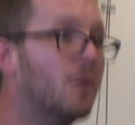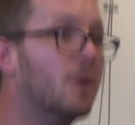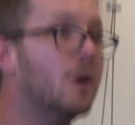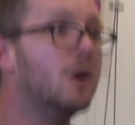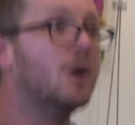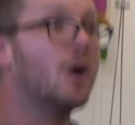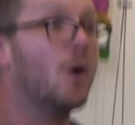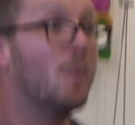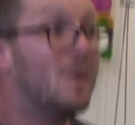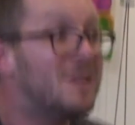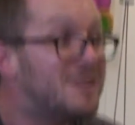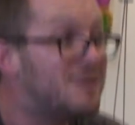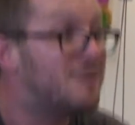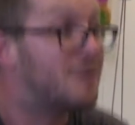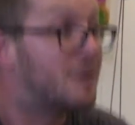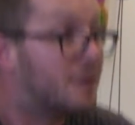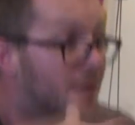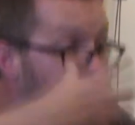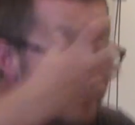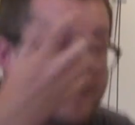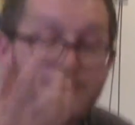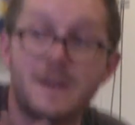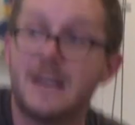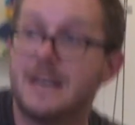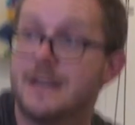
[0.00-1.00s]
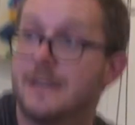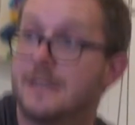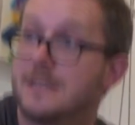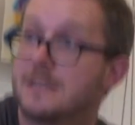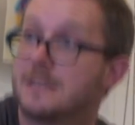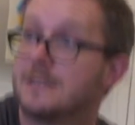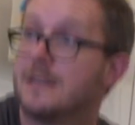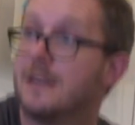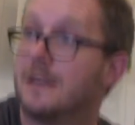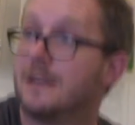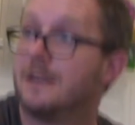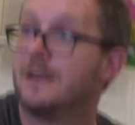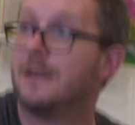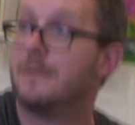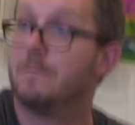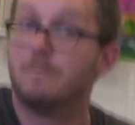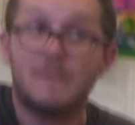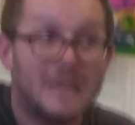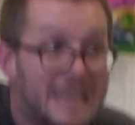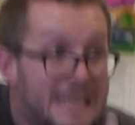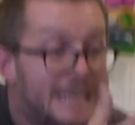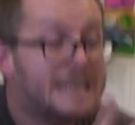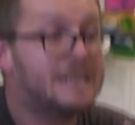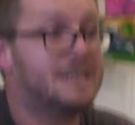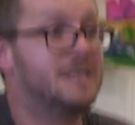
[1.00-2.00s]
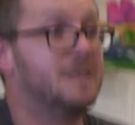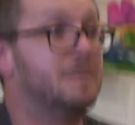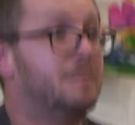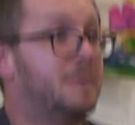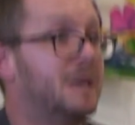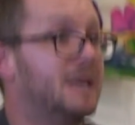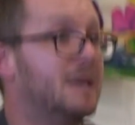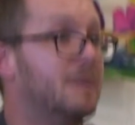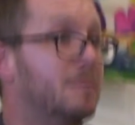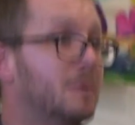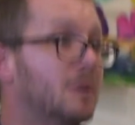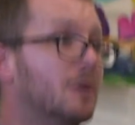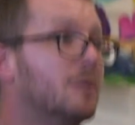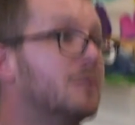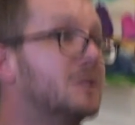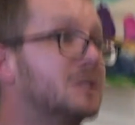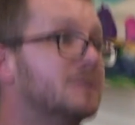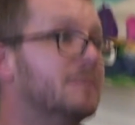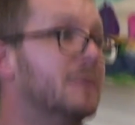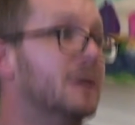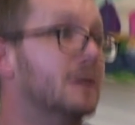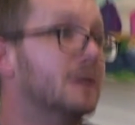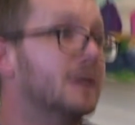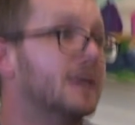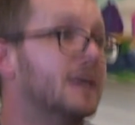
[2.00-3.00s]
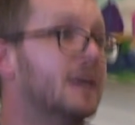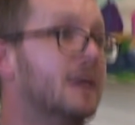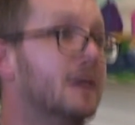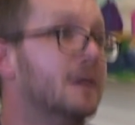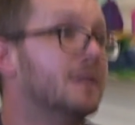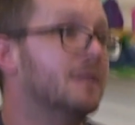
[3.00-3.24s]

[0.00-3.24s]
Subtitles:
and when you convince millions of people, ultimately,